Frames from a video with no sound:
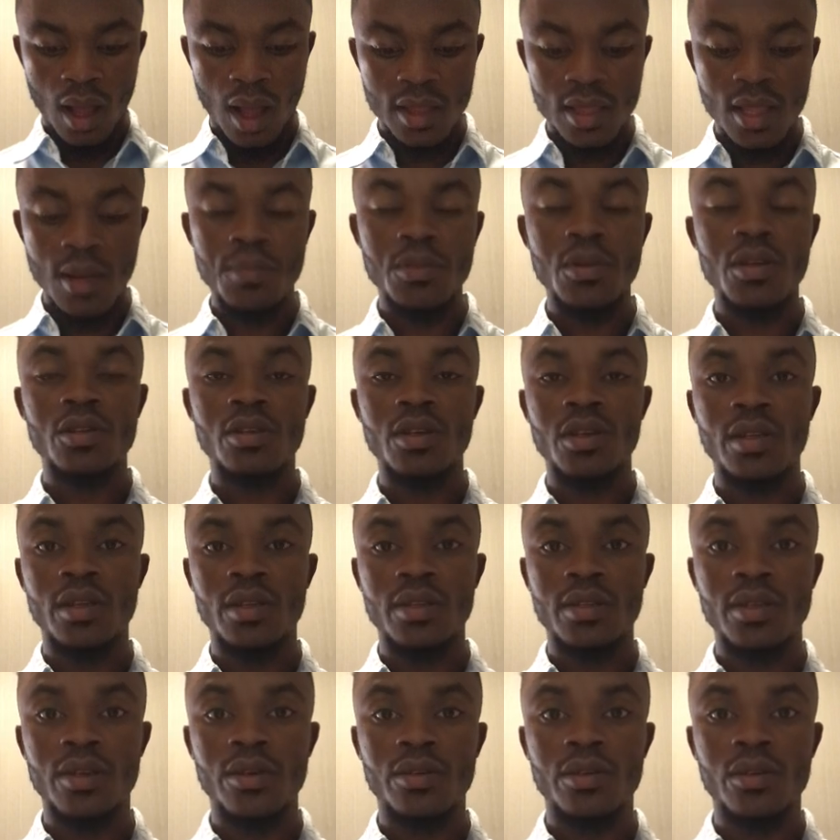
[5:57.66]
adaptation
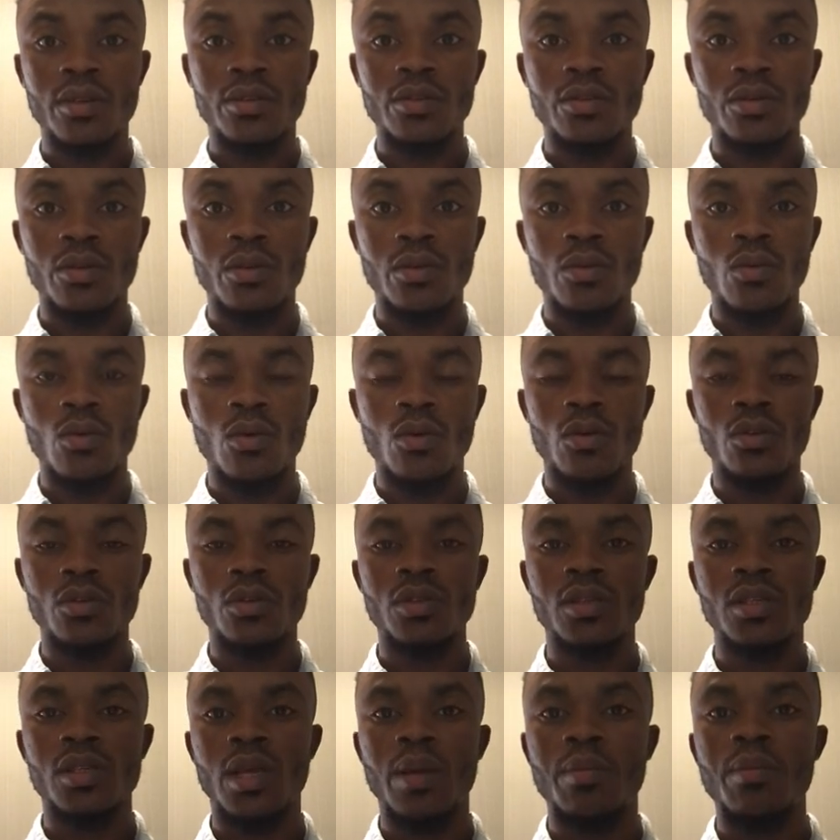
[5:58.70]
in Turkish
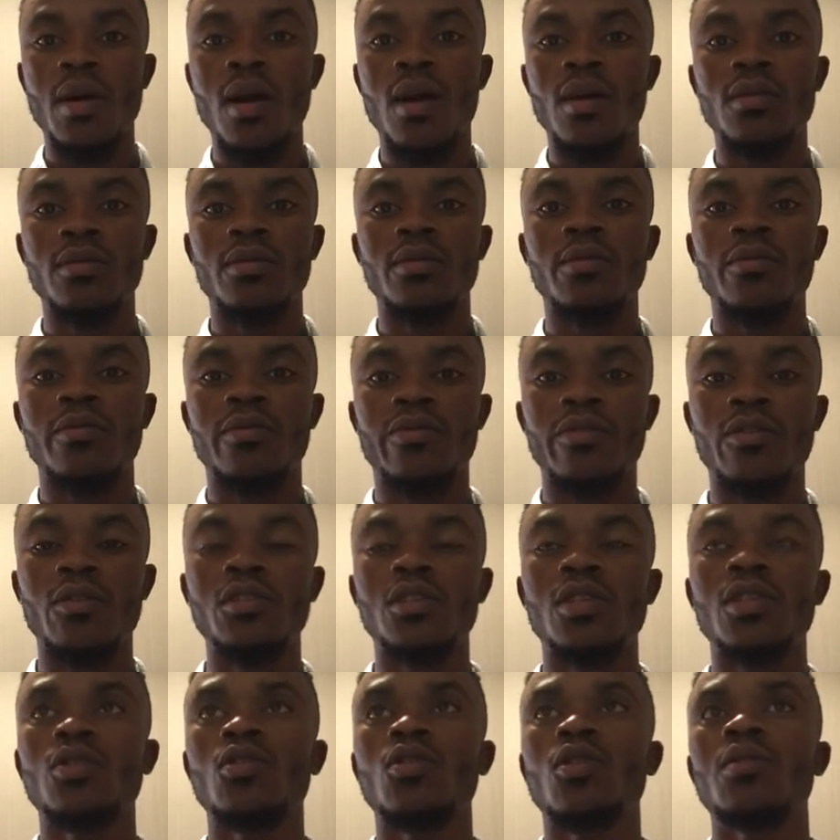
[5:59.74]
was about
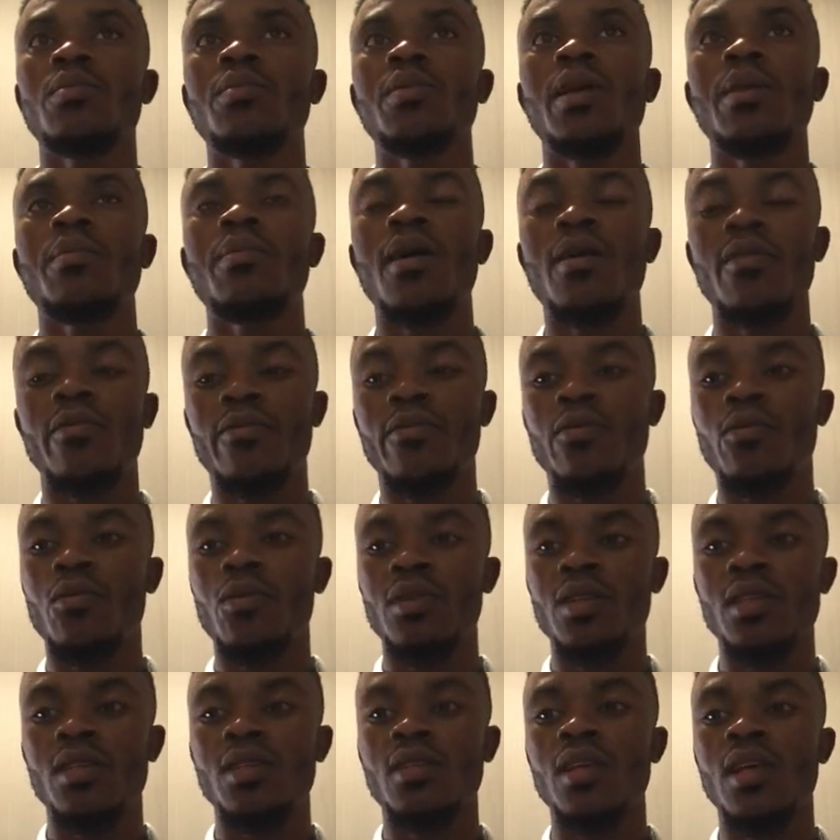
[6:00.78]
first he taught me about
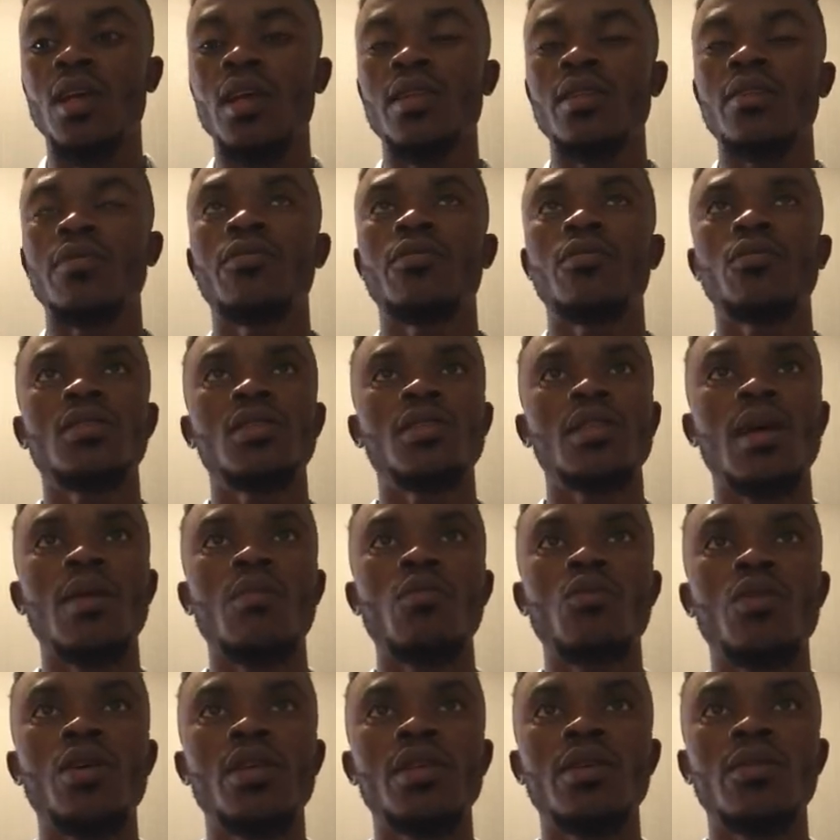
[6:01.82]
food. He said the first
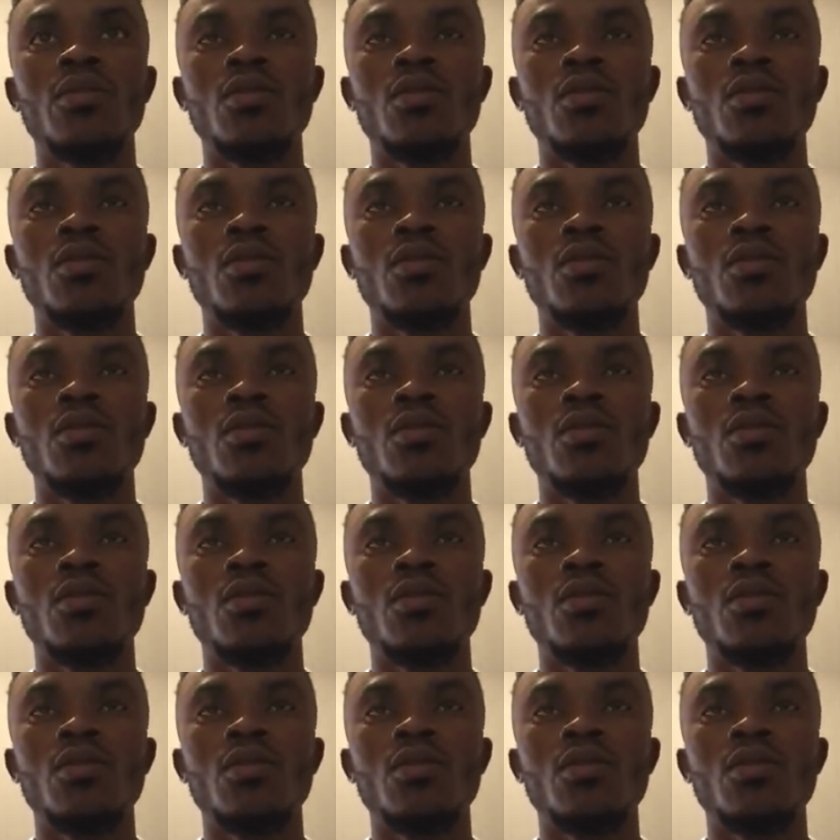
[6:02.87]
time when